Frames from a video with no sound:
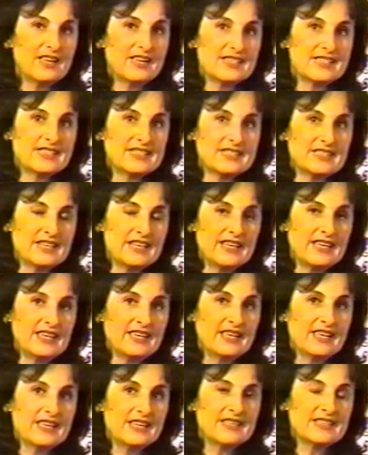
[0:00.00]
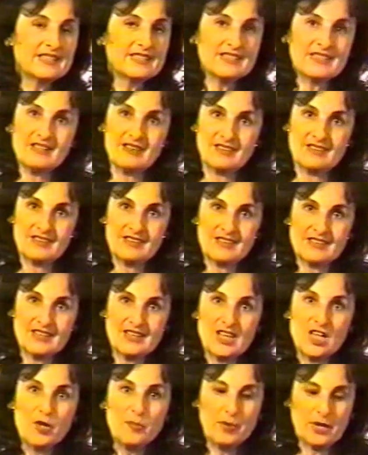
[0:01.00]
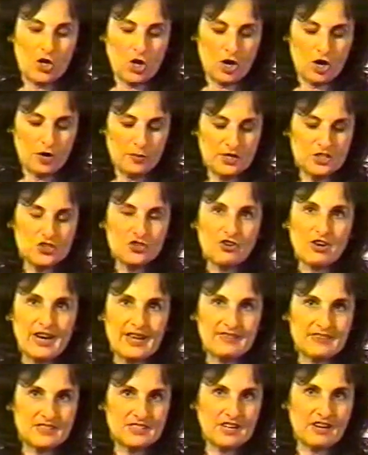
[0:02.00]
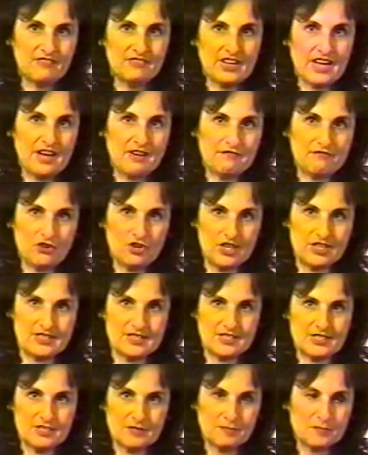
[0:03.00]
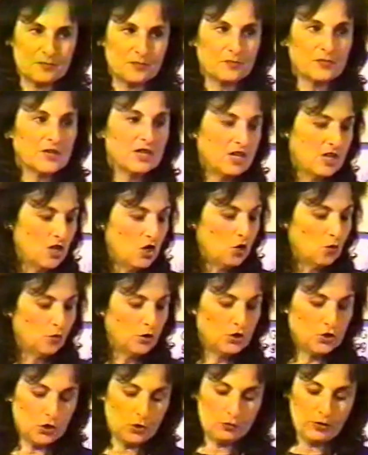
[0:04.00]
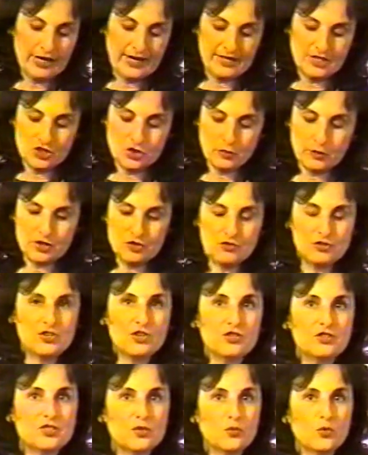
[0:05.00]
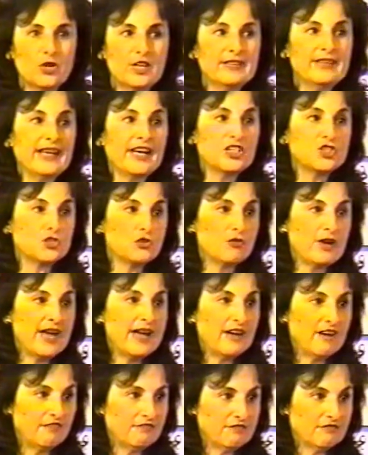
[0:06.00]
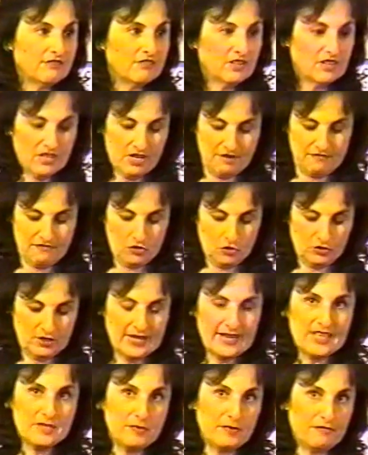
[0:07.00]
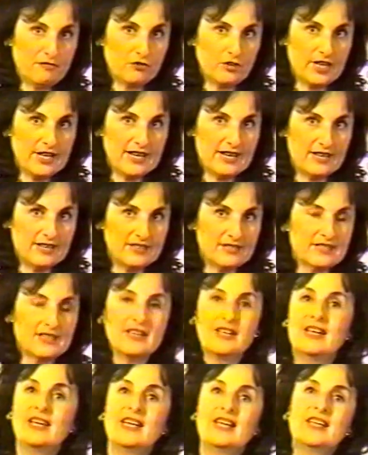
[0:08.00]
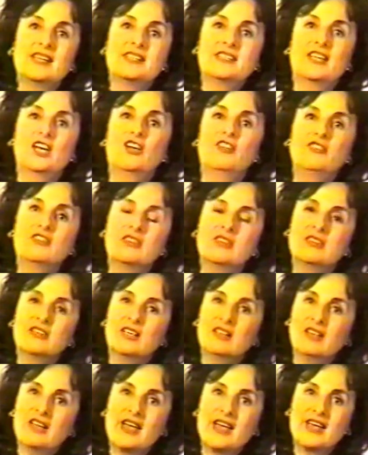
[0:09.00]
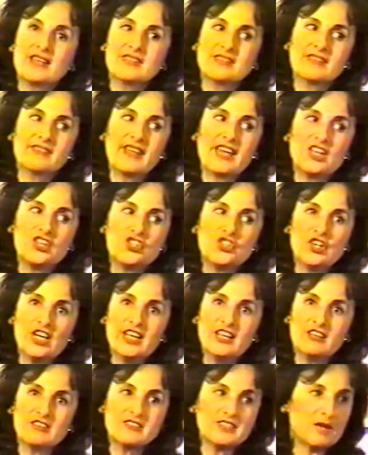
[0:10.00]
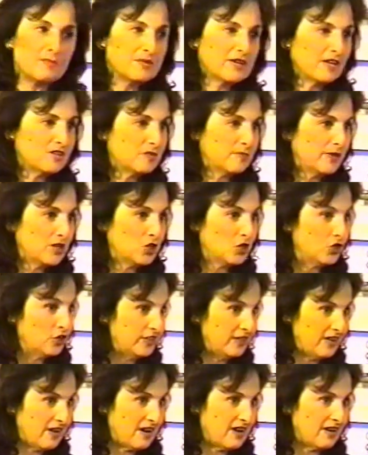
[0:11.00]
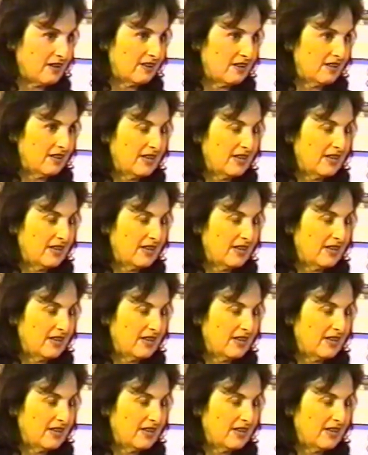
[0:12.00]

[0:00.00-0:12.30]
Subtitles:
C, S. But always try the tough guy first. When you're ready to introduce a word like giraffe, a few days beforehand, tell the class that G could sometimes be a good guy.